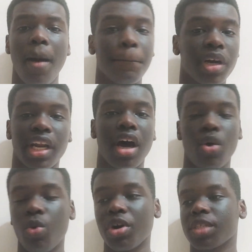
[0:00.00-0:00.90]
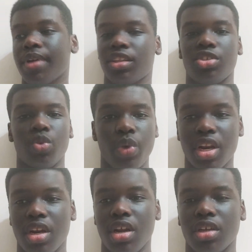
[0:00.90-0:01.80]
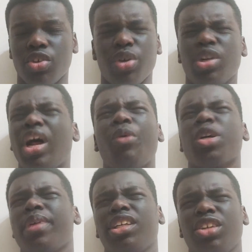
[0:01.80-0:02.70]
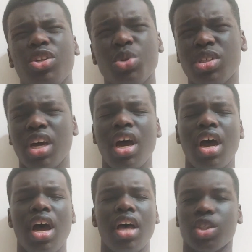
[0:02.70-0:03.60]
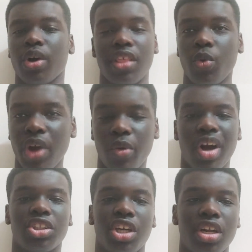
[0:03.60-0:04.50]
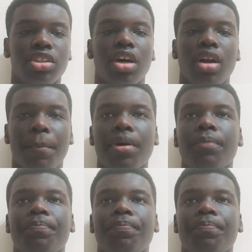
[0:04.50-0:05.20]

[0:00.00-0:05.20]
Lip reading: But now we're expected to win. Sorry, now we're expected to lose. So I think we're actually going to turn up